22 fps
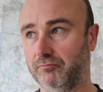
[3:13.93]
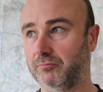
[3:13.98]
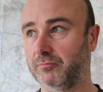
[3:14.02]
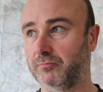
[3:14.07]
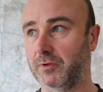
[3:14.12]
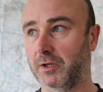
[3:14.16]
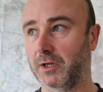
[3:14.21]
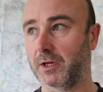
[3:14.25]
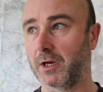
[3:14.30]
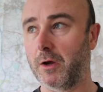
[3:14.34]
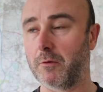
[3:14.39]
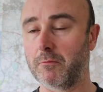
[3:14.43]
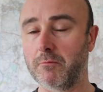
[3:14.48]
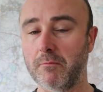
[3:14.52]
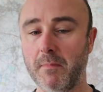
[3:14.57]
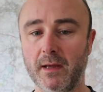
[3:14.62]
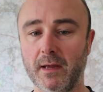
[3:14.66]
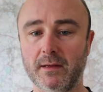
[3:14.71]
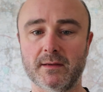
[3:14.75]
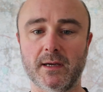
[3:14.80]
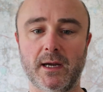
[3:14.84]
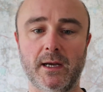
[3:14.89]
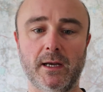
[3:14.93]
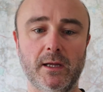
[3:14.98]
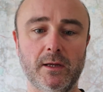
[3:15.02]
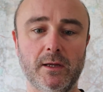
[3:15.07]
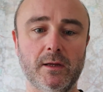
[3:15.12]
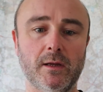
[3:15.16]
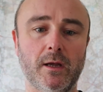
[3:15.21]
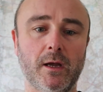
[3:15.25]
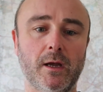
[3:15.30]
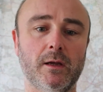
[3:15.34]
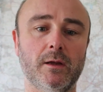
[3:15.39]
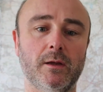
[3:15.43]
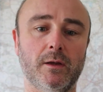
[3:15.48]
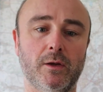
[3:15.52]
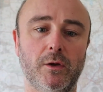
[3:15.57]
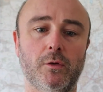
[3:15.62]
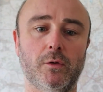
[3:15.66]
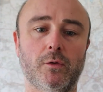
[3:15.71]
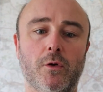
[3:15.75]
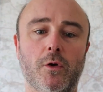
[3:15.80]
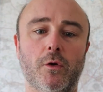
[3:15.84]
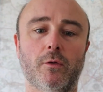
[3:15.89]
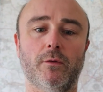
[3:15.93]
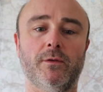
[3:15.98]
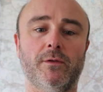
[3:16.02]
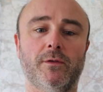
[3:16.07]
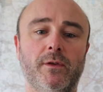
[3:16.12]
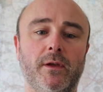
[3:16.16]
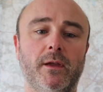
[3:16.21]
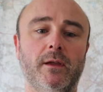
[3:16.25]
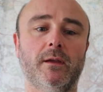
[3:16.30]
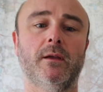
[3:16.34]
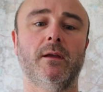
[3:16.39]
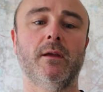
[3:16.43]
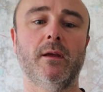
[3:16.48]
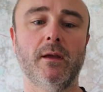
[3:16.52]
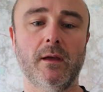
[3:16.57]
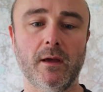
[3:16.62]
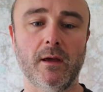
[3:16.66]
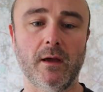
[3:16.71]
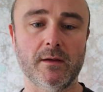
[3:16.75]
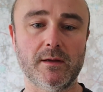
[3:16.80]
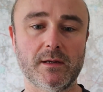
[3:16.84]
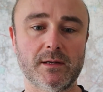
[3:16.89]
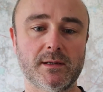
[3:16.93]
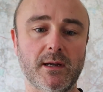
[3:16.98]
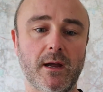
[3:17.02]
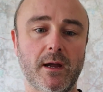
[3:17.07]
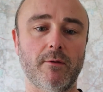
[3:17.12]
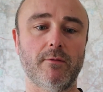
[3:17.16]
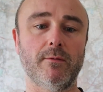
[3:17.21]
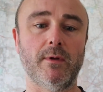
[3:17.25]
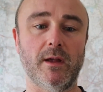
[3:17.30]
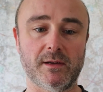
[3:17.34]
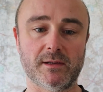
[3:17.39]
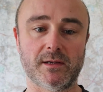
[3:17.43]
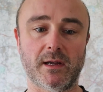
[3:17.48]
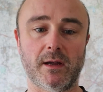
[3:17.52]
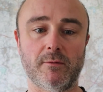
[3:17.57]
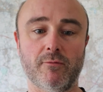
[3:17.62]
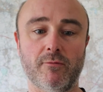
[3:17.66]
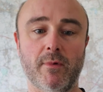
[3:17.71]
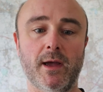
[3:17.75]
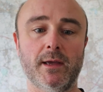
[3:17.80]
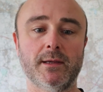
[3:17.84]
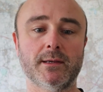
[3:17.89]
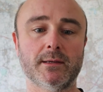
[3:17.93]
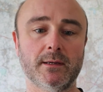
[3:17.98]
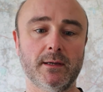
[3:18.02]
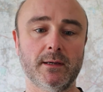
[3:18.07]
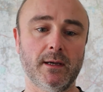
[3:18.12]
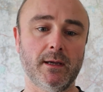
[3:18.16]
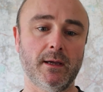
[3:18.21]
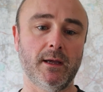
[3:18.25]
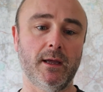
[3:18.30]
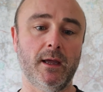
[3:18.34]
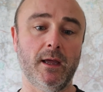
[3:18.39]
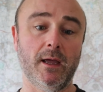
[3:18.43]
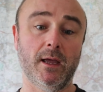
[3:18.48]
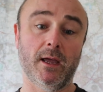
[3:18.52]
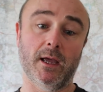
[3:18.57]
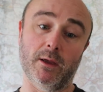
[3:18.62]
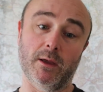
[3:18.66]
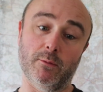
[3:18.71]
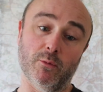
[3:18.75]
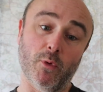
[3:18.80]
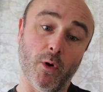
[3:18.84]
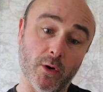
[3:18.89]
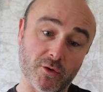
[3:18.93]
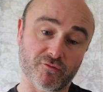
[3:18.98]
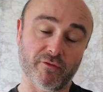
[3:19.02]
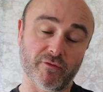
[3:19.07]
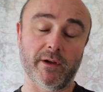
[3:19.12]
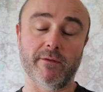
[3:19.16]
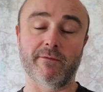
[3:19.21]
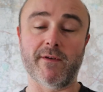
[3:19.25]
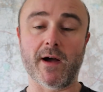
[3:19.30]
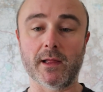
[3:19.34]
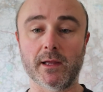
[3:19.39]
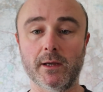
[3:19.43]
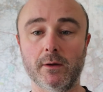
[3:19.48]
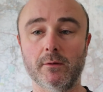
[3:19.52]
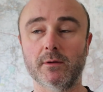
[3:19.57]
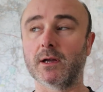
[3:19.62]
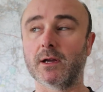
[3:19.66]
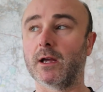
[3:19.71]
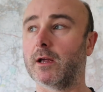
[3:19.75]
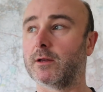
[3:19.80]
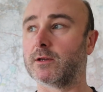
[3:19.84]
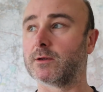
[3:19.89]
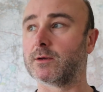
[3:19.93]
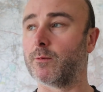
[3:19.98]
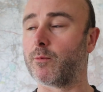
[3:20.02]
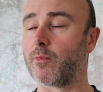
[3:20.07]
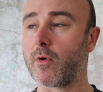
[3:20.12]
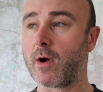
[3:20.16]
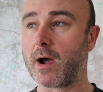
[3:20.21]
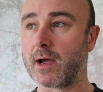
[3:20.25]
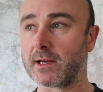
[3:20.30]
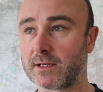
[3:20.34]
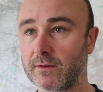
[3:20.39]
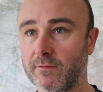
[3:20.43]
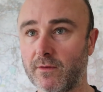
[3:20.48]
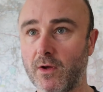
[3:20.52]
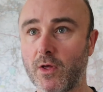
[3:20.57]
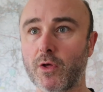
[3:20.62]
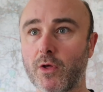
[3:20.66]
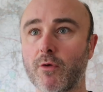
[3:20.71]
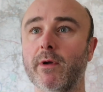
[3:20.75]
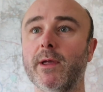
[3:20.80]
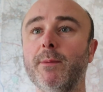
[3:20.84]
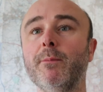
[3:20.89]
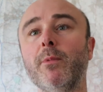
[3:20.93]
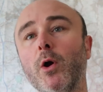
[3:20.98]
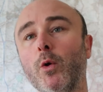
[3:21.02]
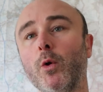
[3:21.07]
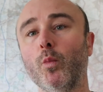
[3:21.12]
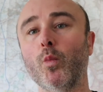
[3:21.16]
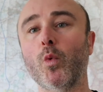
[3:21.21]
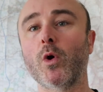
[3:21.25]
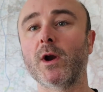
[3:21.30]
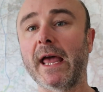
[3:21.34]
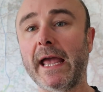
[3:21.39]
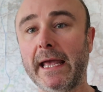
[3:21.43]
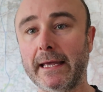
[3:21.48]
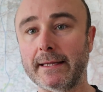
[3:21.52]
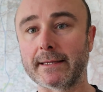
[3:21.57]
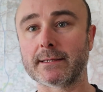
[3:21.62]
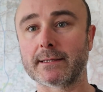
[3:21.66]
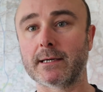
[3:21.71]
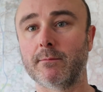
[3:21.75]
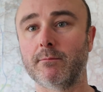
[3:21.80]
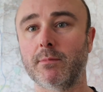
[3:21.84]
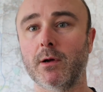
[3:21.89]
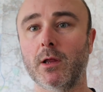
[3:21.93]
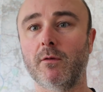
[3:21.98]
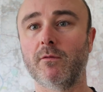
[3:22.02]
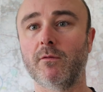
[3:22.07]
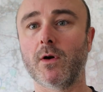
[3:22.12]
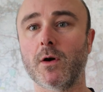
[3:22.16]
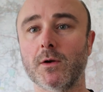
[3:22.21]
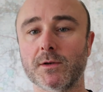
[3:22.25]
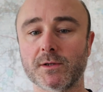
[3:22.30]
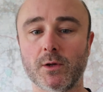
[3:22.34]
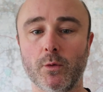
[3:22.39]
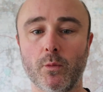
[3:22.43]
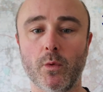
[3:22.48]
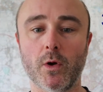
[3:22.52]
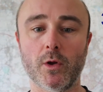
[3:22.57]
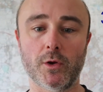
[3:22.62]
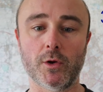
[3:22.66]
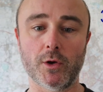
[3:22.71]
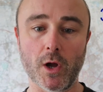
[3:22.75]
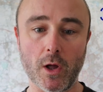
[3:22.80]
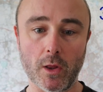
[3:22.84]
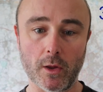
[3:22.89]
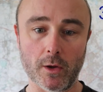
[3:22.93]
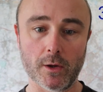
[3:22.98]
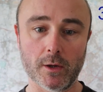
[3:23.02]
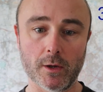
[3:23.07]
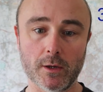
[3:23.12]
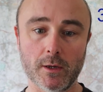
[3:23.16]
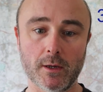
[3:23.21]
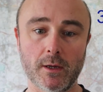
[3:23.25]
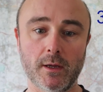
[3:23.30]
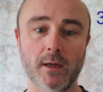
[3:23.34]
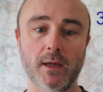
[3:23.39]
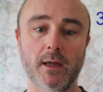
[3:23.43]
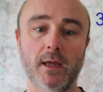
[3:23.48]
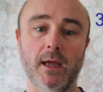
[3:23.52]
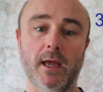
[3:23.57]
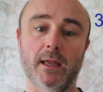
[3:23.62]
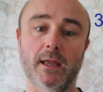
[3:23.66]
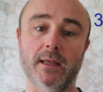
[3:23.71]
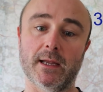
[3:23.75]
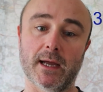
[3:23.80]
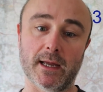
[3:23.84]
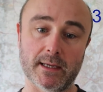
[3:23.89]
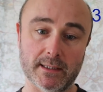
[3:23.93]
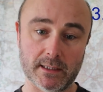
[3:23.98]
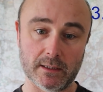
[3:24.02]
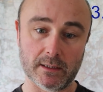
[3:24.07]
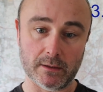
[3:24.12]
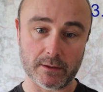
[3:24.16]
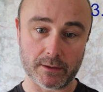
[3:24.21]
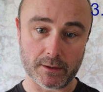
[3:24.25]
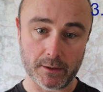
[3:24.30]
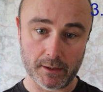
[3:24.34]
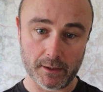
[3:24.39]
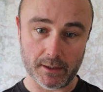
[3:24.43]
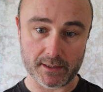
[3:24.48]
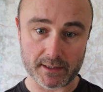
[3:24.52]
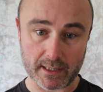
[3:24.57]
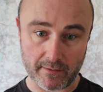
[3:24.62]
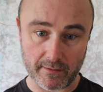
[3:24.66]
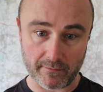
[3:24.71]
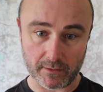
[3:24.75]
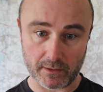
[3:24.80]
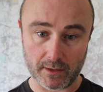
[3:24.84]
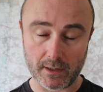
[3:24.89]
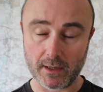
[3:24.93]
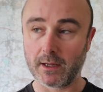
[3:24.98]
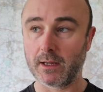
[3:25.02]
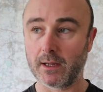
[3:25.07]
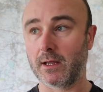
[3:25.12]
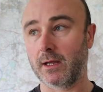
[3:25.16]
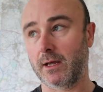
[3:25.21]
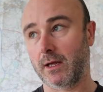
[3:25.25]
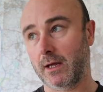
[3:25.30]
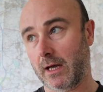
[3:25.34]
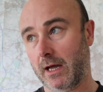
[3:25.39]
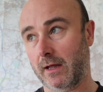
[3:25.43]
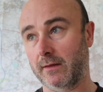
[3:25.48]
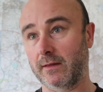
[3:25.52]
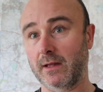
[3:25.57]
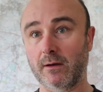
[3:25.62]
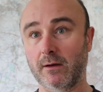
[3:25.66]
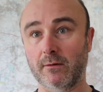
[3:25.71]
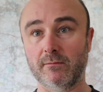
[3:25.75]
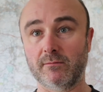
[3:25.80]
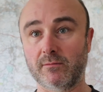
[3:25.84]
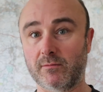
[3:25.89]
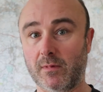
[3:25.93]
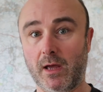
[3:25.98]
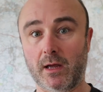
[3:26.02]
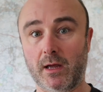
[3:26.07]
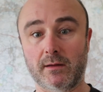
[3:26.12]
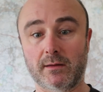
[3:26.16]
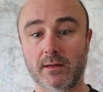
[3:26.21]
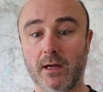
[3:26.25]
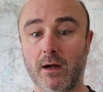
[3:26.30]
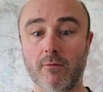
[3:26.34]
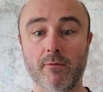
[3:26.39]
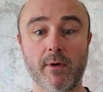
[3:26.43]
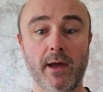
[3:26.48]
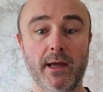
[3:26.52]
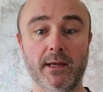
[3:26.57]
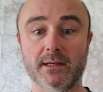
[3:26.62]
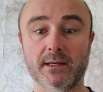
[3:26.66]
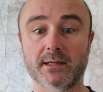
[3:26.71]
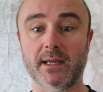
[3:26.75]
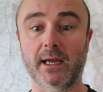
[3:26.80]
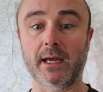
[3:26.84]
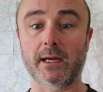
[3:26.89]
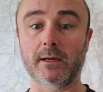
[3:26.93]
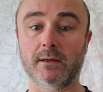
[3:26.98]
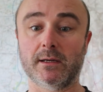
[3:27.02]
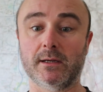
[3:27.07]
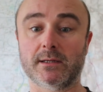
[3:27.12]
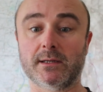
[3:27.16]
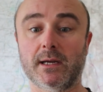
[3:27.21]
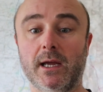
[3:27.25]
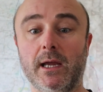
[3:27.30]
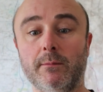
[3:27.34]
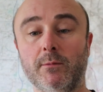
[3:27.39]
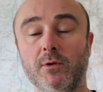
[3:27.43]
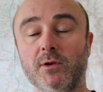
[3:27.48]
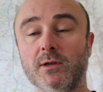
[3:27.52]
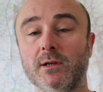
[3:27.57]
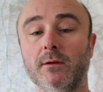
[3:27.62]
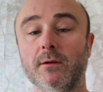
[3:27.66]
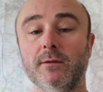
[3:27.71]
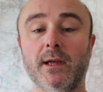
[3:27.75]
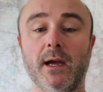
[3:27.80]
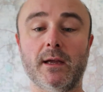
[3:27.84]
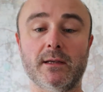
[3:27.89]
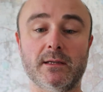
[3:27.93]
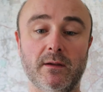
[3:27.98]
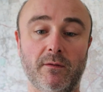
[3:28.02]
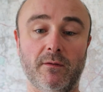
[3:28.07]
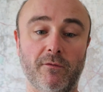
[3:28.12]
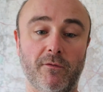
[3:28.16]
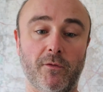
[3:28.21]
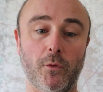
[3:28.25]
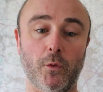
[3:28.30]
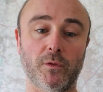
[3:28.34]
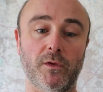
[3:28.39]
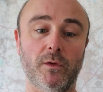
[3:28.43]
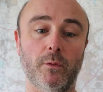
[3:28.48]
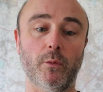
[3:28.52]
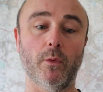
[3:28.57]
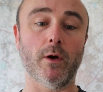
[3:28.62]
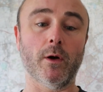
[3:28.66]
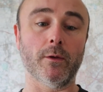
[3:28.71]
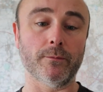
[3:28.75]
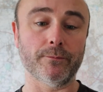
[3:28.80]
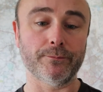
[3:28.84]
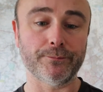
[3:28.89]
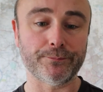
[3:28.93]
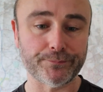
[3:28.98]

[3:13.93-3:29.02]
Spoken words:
you know, maintaining your currency at a set rate. It was revalued at a price of 3.18 Bolivars to $1 in 1937, and that rate stayed the same until 1941.